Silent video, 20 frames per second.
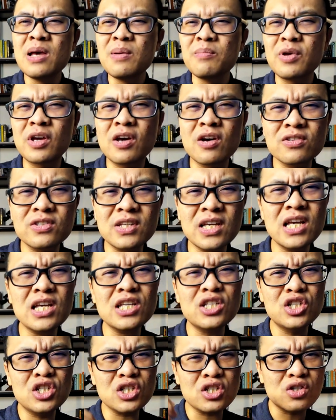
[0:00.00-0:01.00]
because
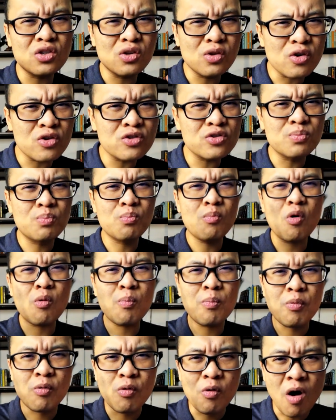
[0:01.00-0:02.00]
it just looks more
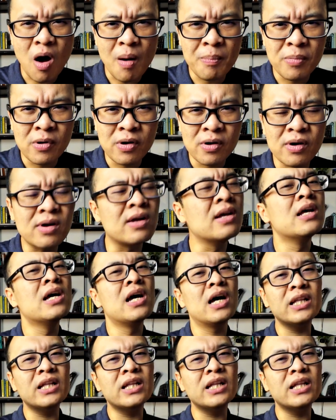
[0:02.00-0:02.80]
proper,